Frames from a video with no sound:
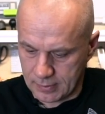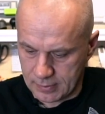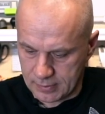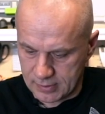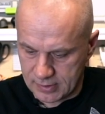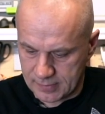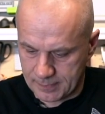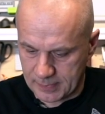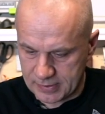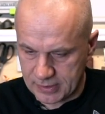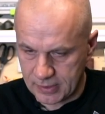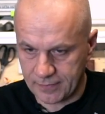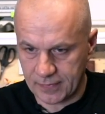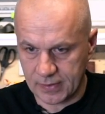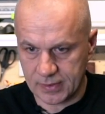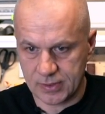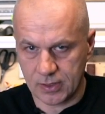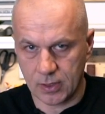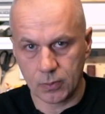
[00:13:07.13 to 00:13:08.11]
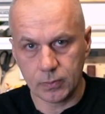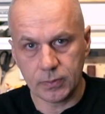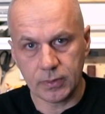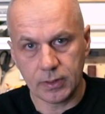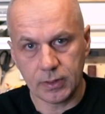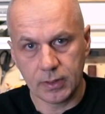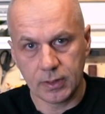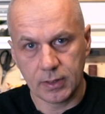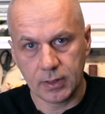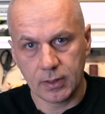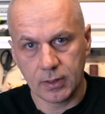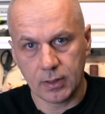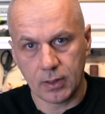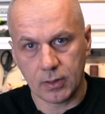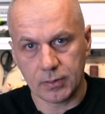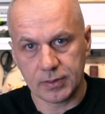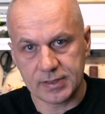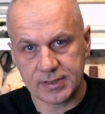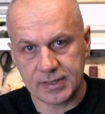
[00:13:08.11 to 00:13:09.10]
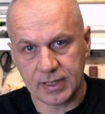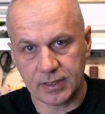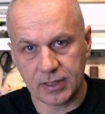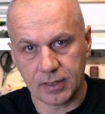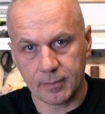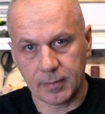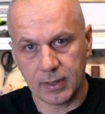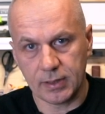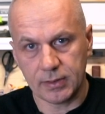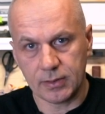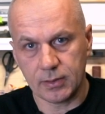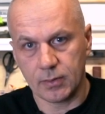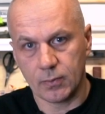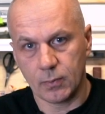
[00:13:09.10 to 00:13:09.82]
specific zone on the sanding belt.